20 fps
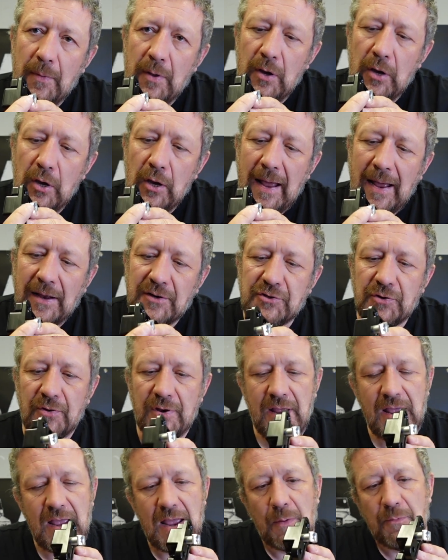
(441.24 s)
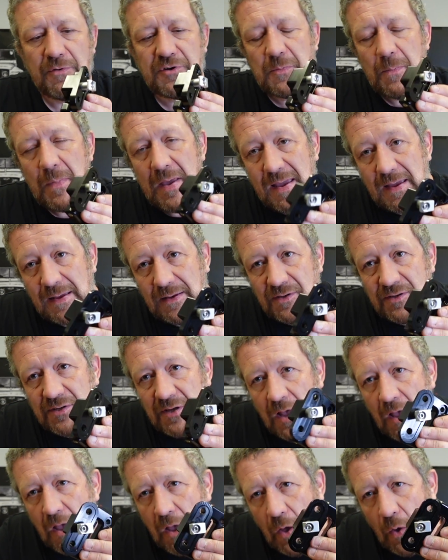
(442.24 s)
latch on here, which
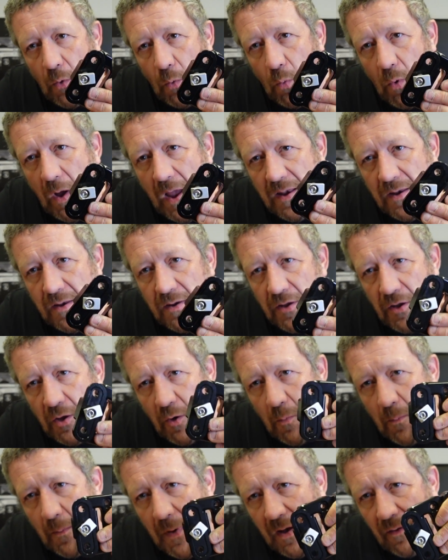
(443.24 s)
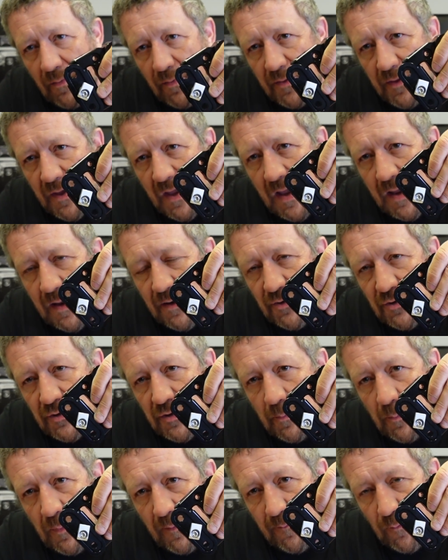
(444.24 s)
means when you mount the
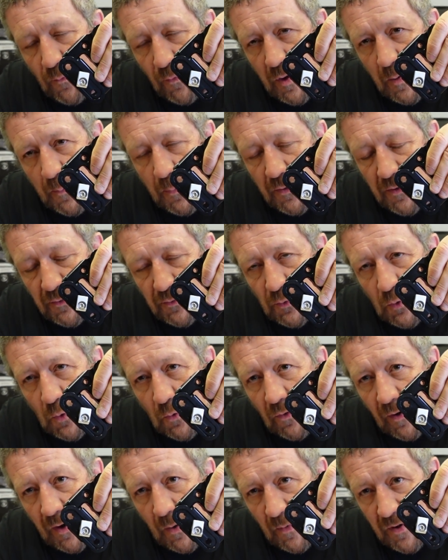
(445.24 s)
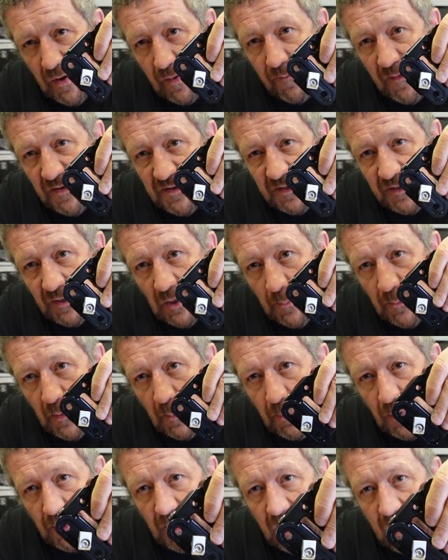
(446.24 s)
hinge before you put the door on it, when you're fitting them,
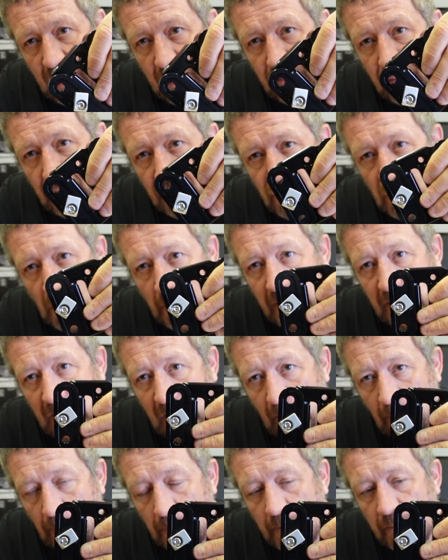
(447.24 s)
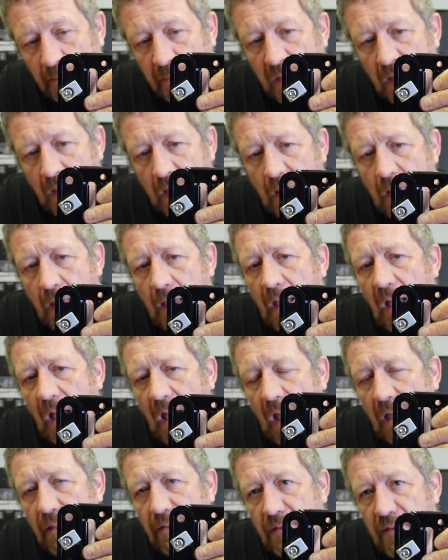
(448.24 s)
you put it in, drop it down,
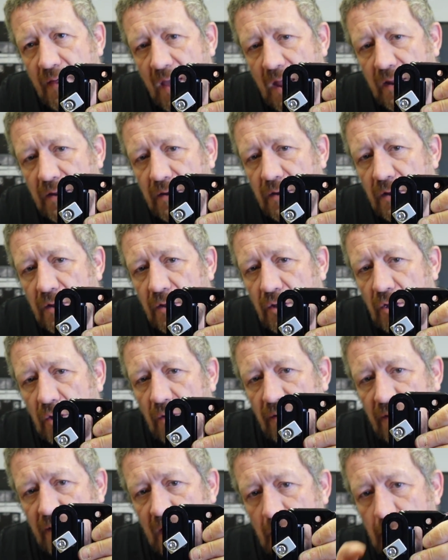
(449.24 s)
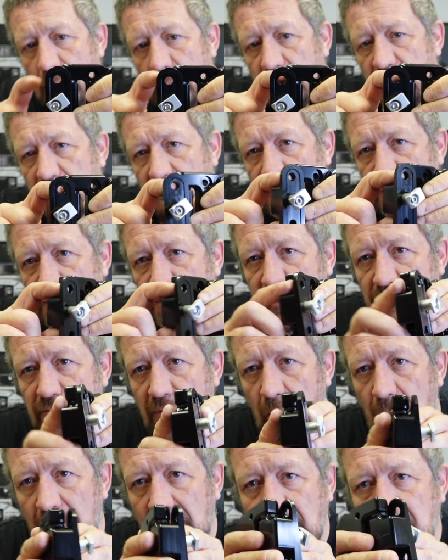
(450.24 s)
and then you'd then
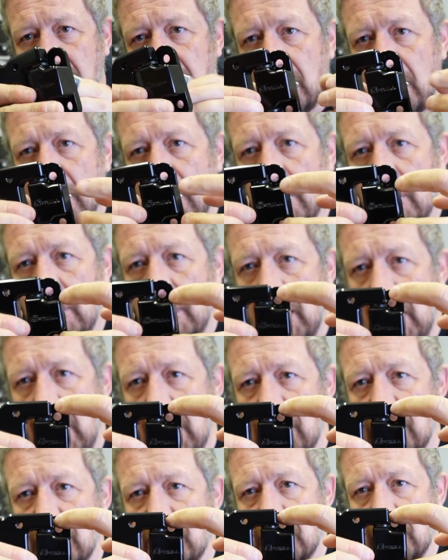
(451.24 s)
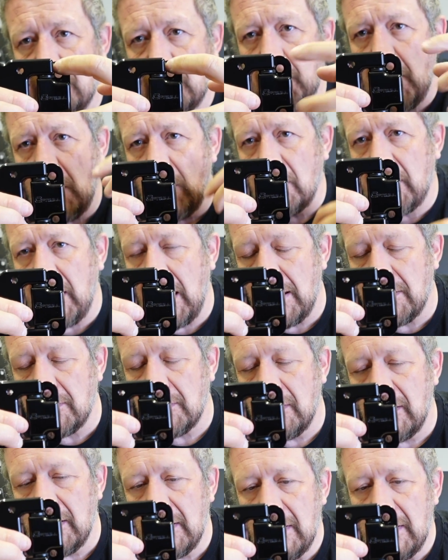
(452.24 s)
screw it into the bulkhead.